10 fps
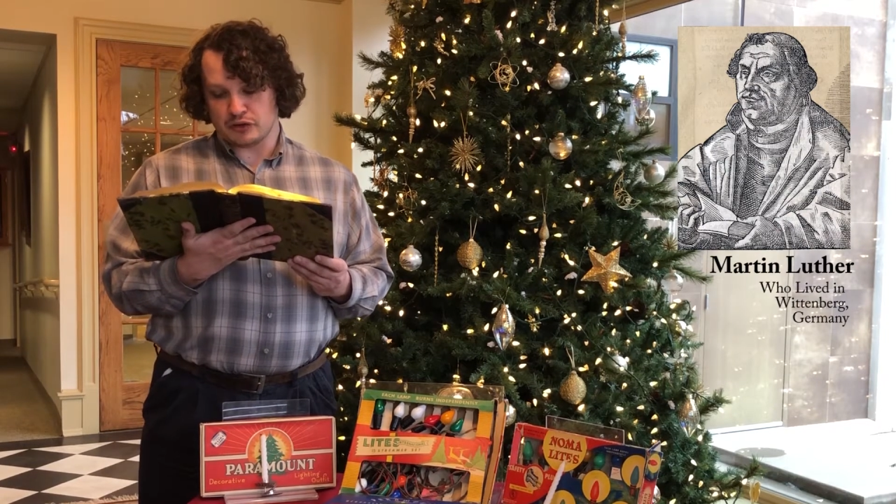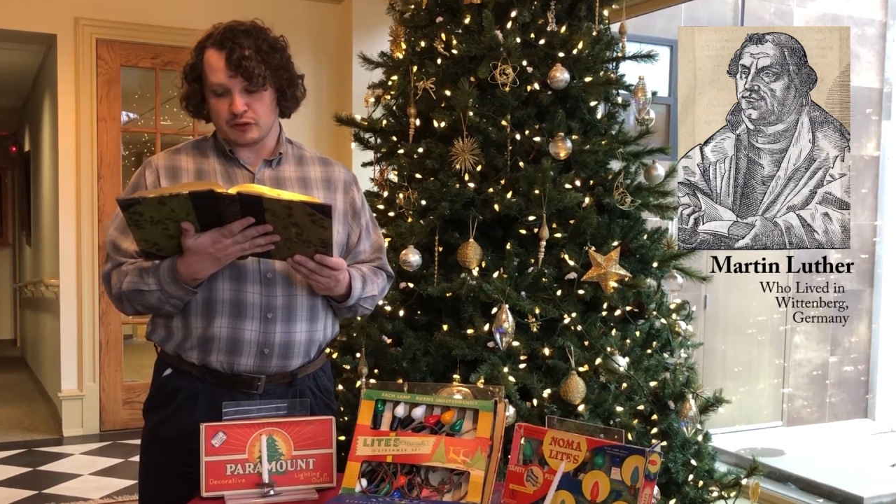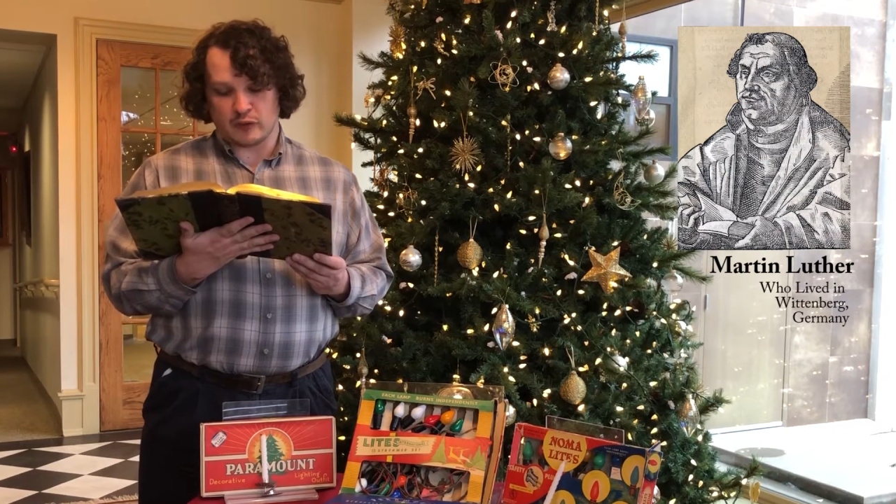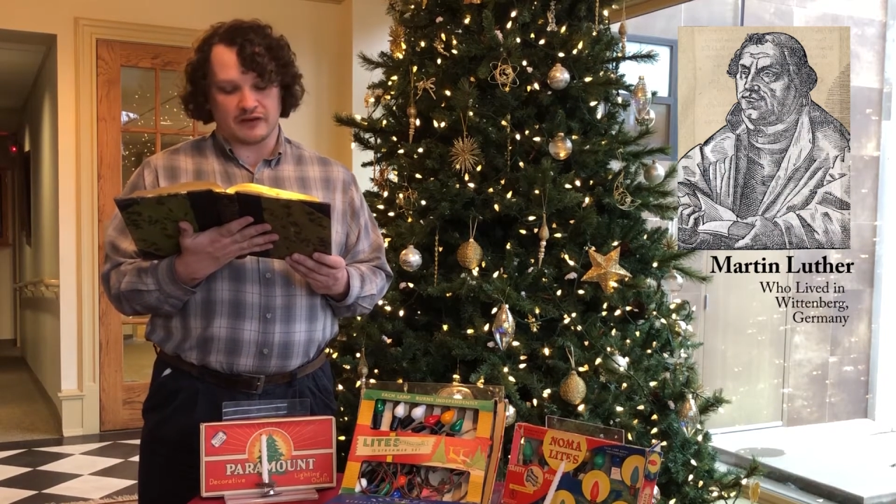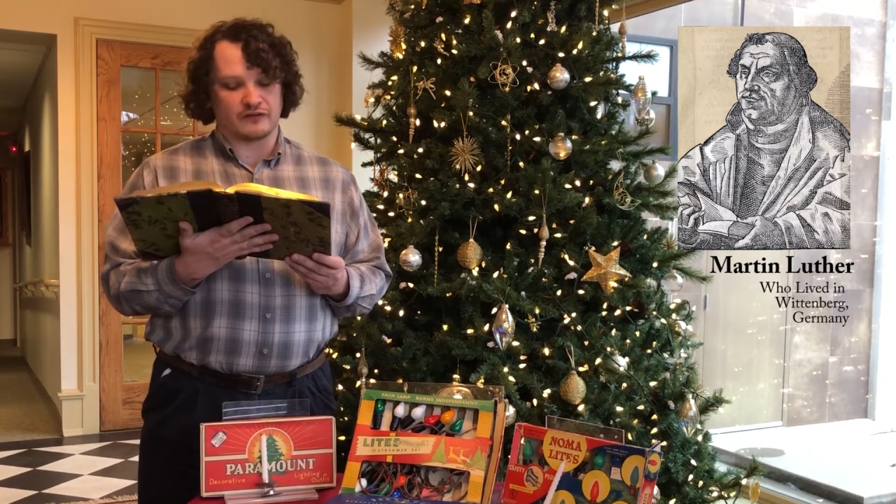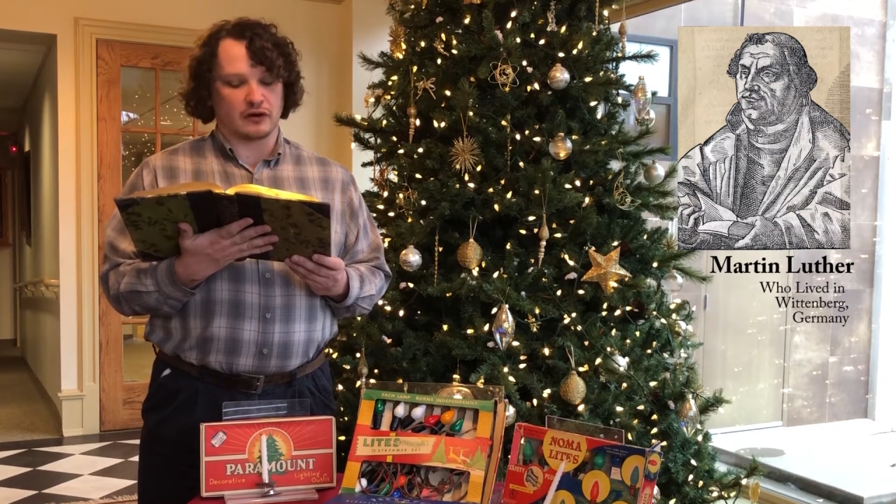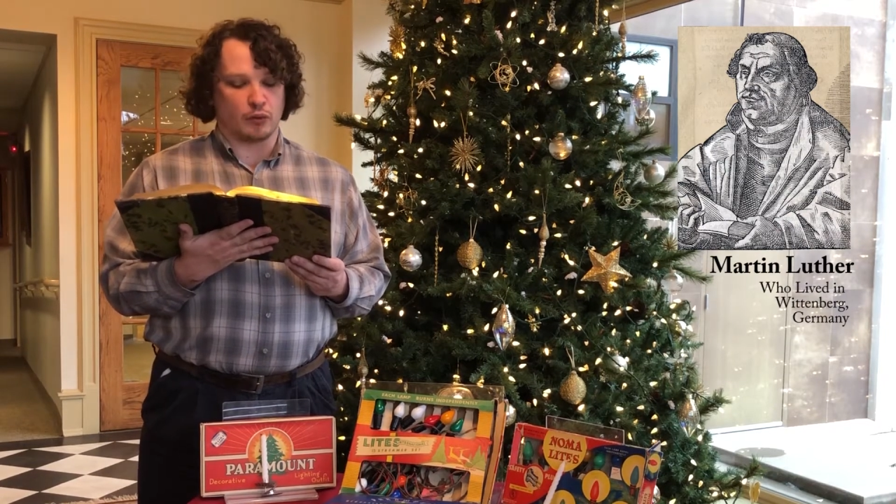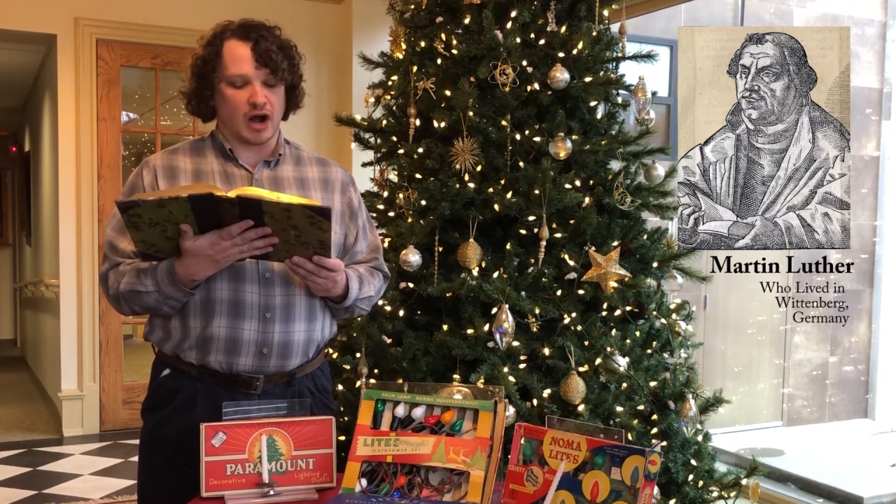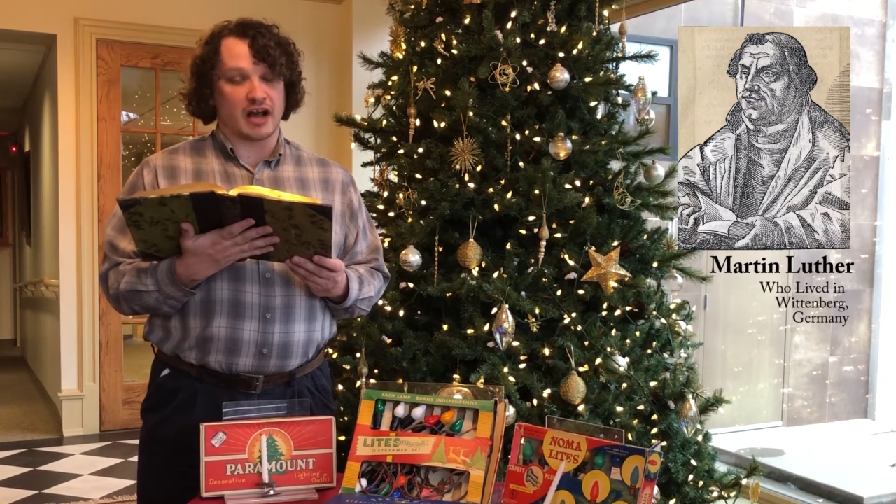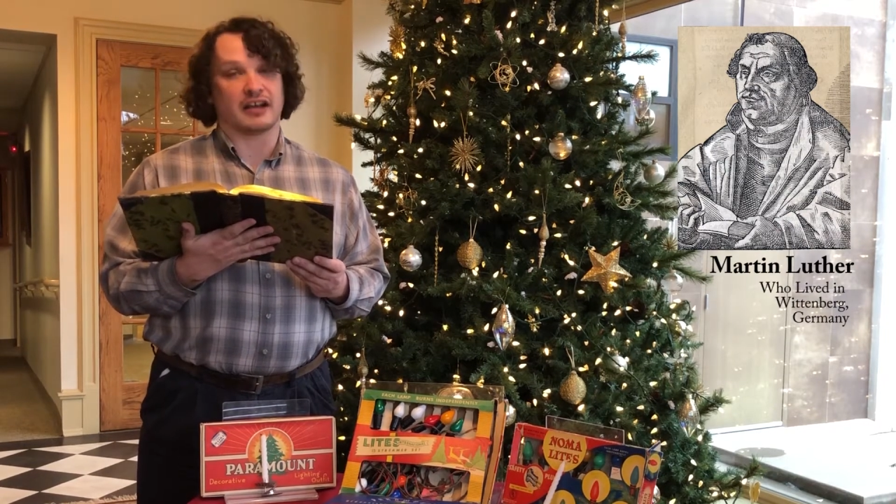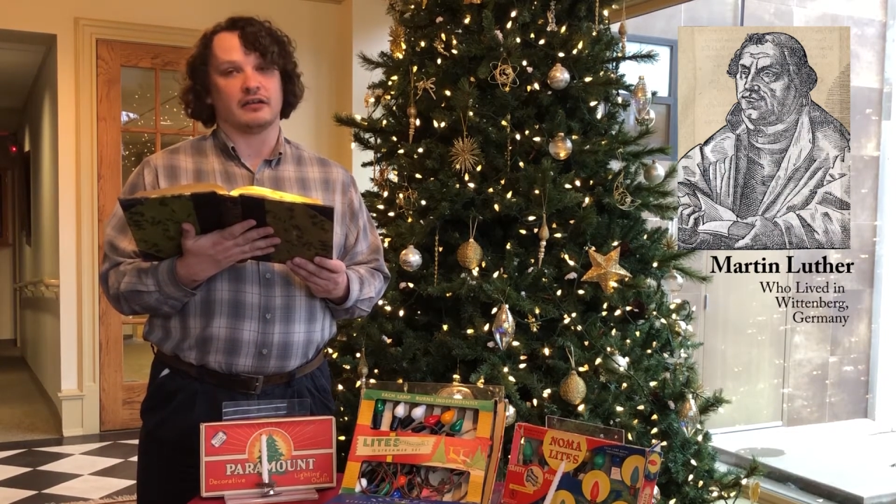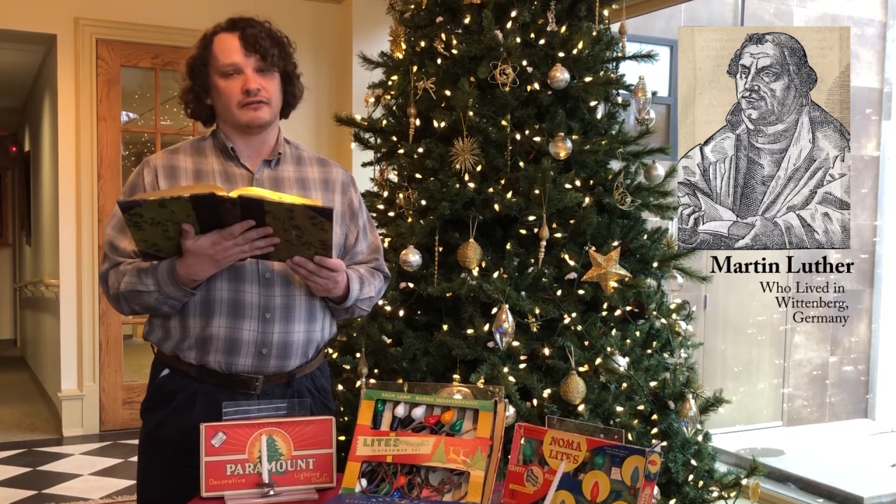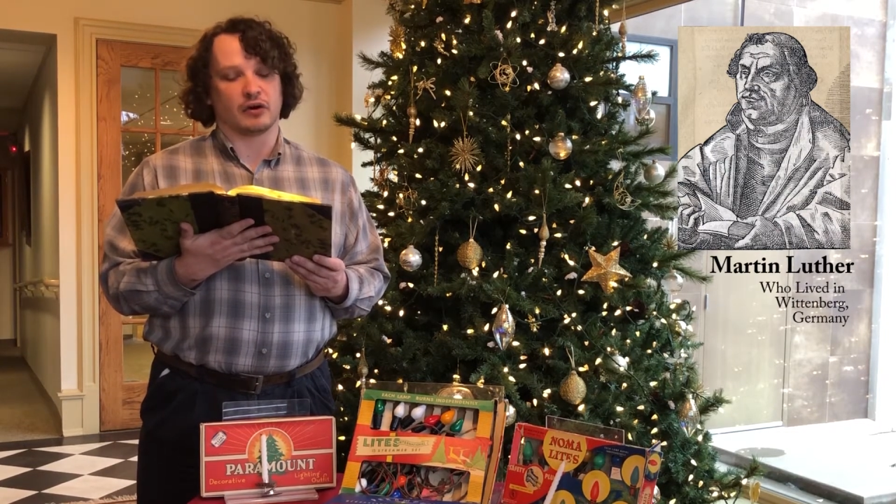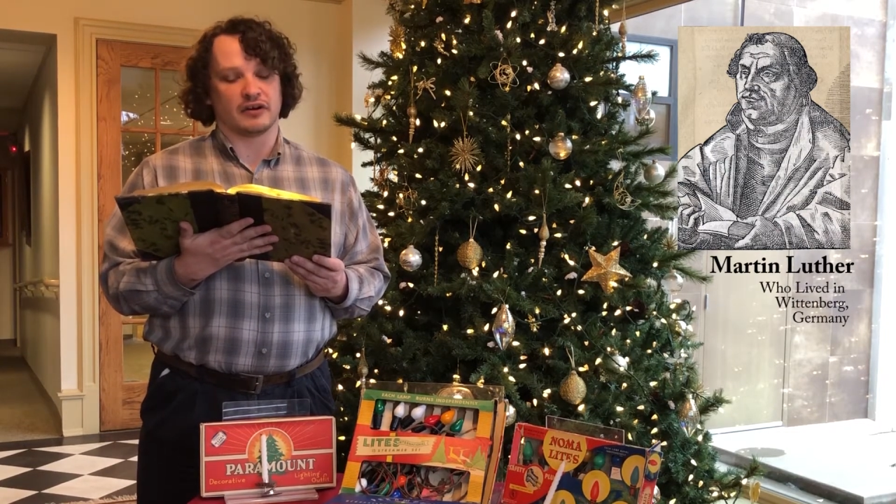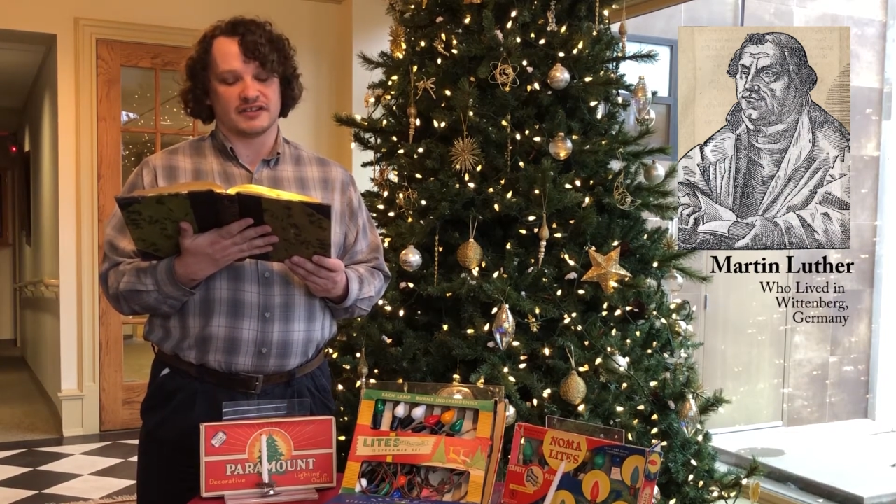went for a walk in the
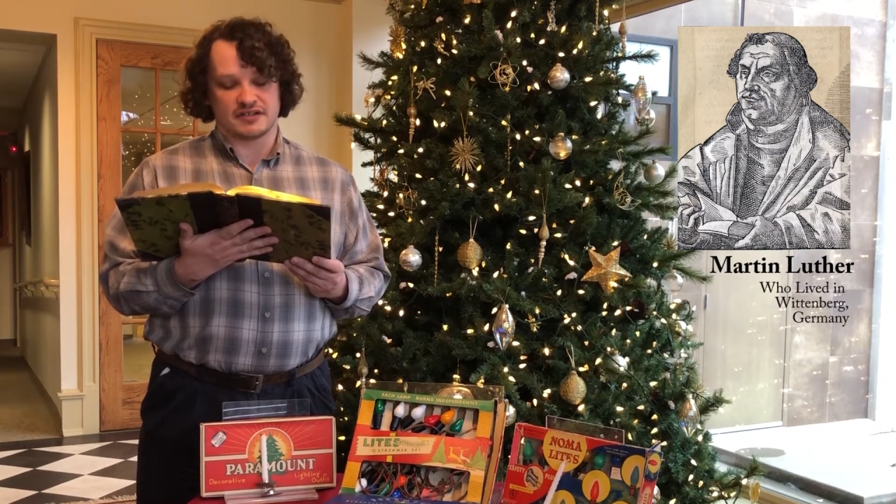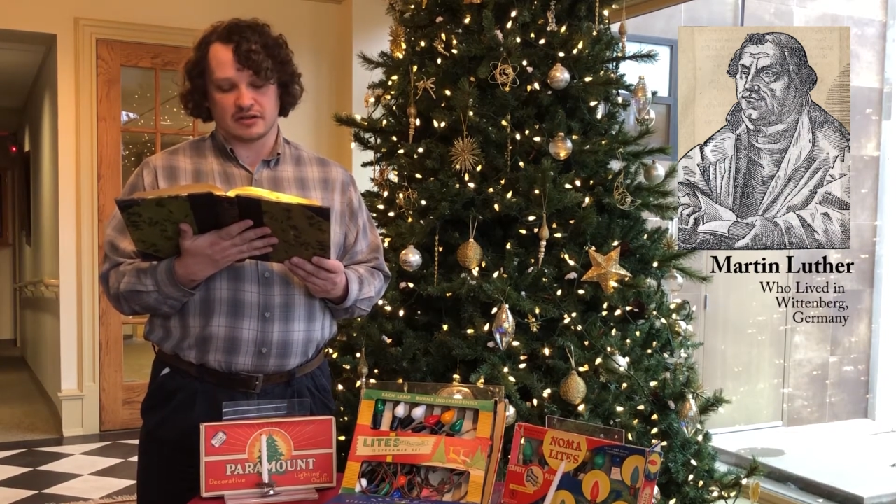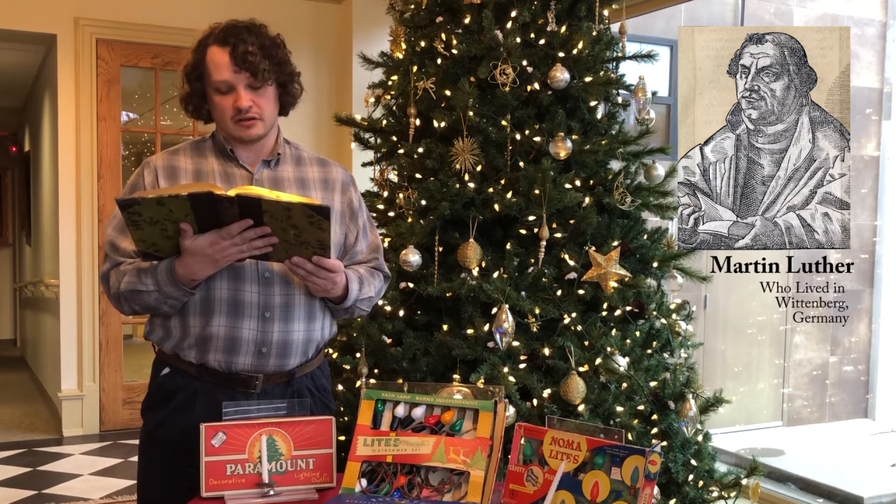forest.